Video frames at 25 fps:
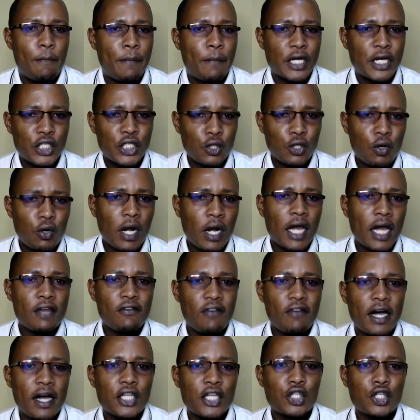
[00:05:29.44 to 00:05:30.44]
personal
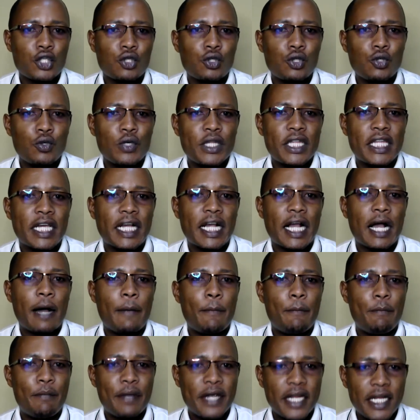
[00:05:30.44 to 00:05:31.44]
life has to do with the
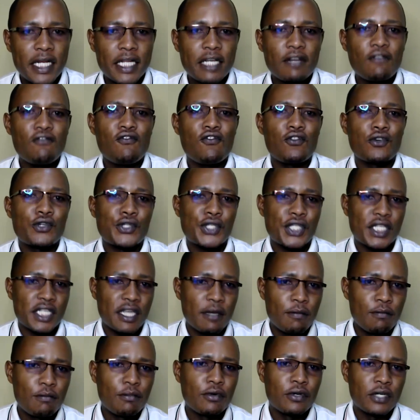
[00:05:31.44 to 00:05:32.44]
campaigning for
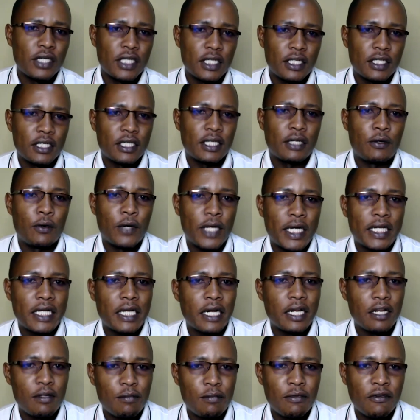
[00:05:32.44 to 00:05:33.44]
somebody when
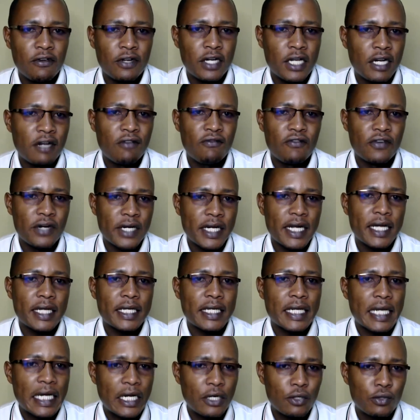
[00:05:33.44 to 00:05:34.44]
delivering a
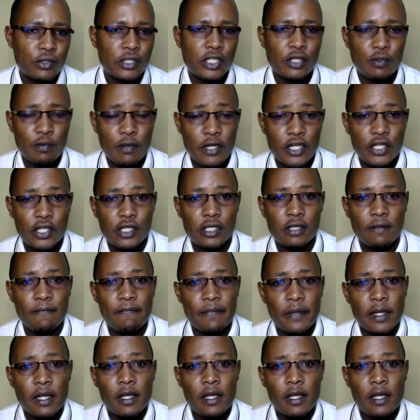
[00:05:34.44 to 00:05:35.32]
keynote speech?